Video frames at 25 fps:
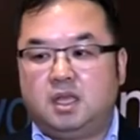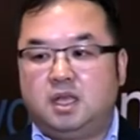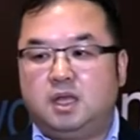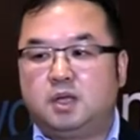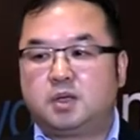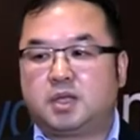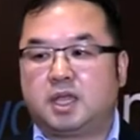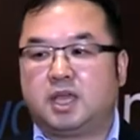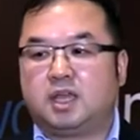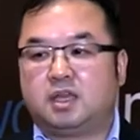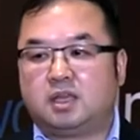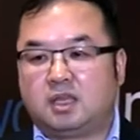
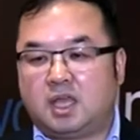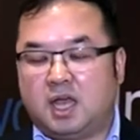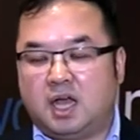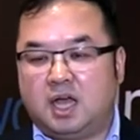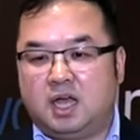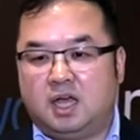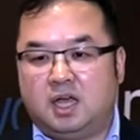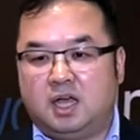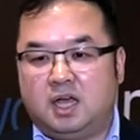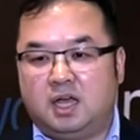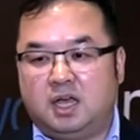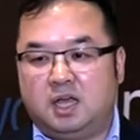Okay,
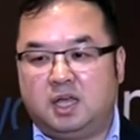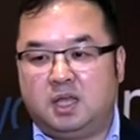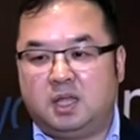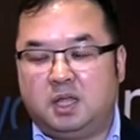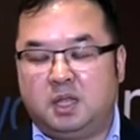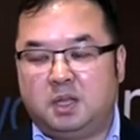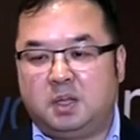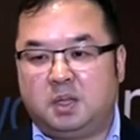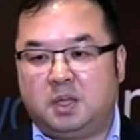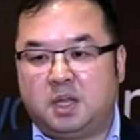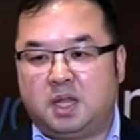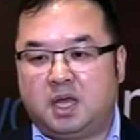
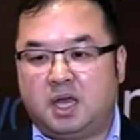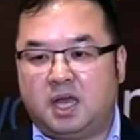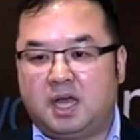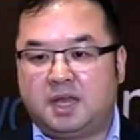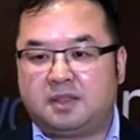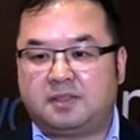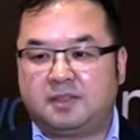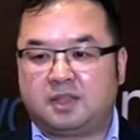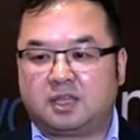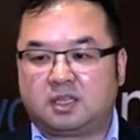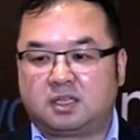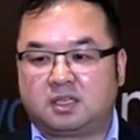uh, I
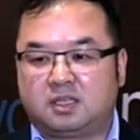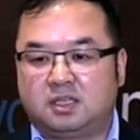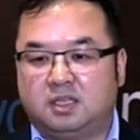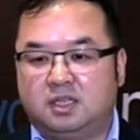think